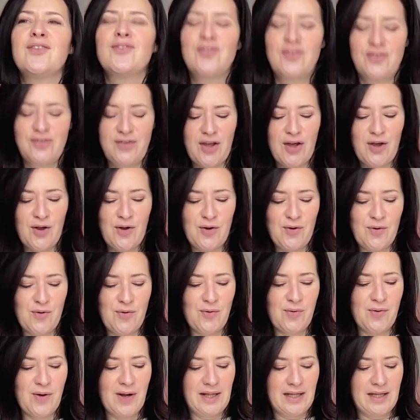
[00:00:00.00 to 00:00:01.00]

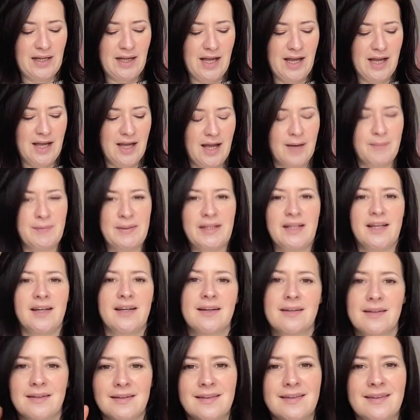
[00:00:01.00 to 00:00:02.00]
So, I mean,
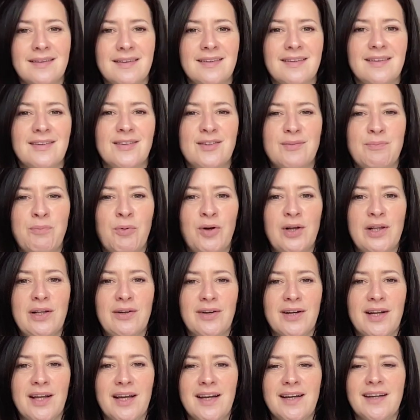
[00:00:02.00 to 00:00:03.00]
like, spoiler
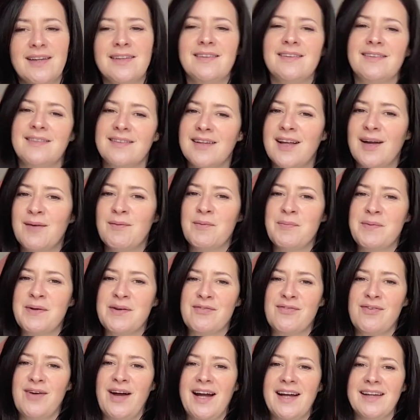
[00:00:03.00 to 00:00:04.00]
alert, I'm a
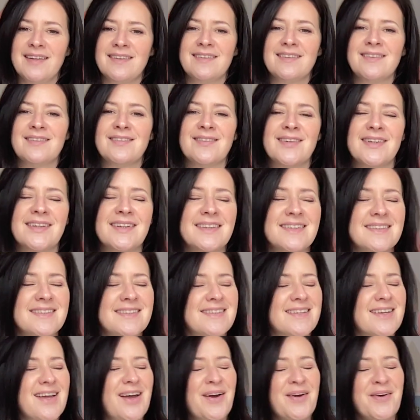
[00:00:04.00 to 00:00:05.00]
big fan, right?
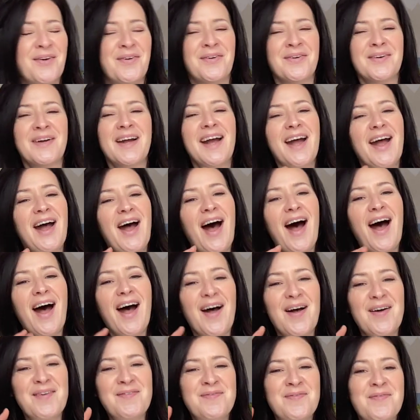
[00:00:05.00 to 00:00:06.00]
So
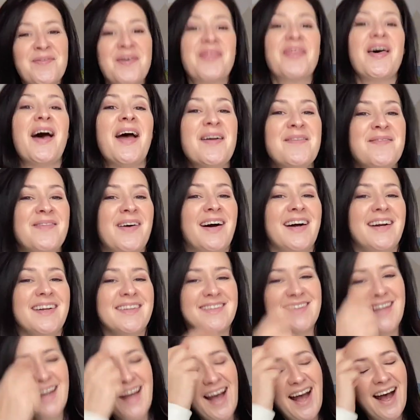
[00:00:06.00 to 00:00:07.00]
with that in
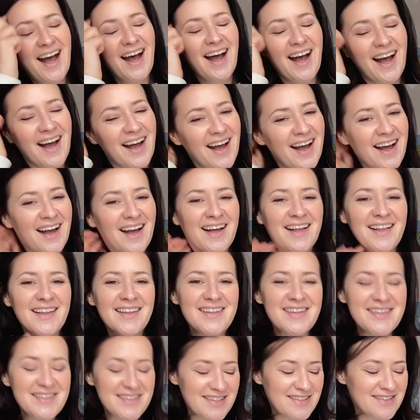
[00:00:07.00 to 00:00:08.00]
mind,
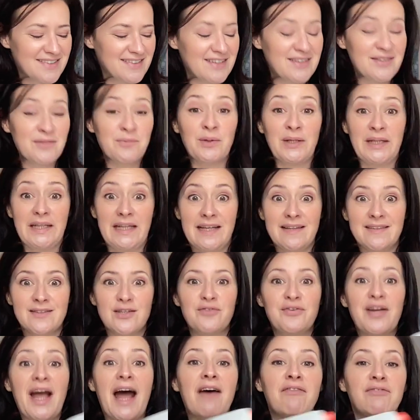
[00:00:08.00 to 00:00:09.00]
this is what it is. So
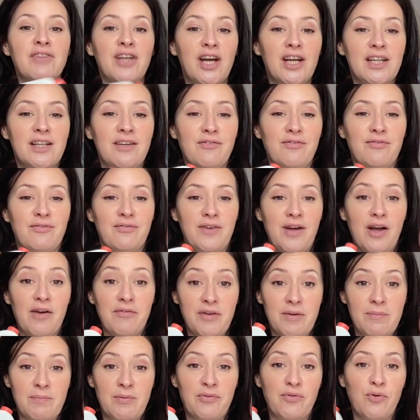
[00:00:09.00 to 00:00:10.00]
if you haven't heard of
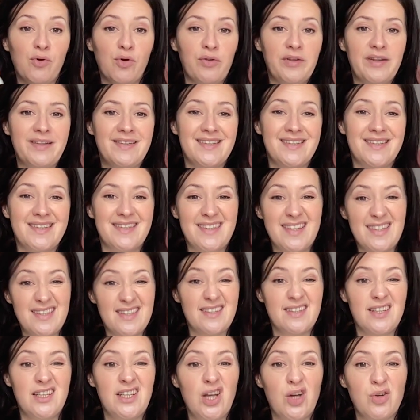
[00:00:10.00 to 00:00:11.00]
it before, this
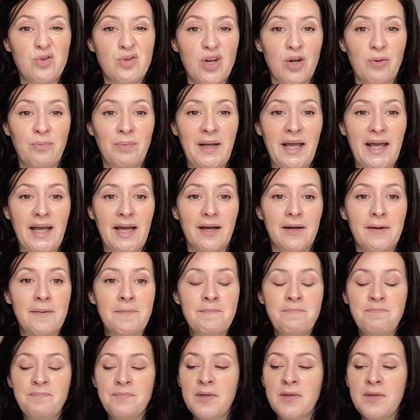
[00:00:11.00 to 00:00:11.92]
is a Yoto player.